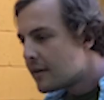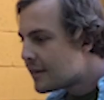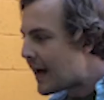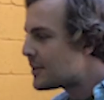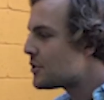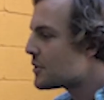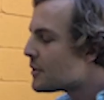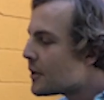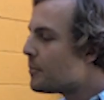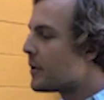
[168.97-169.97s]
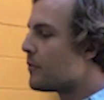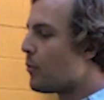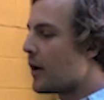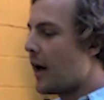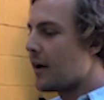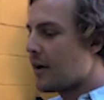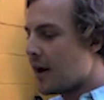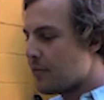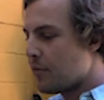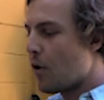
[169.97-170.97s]
that's just a little bit of what I kind
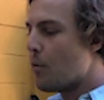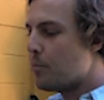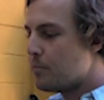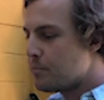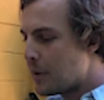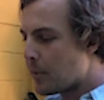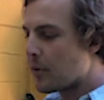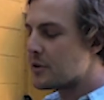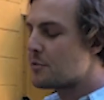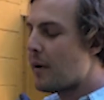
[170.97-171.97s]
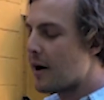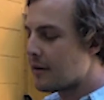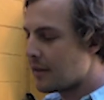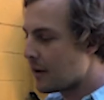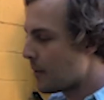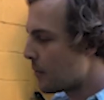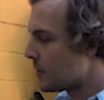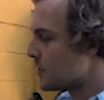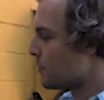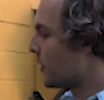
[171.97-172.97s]
of hope people are inspired to think about with
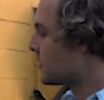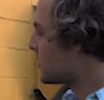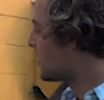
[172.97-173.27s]
these prints.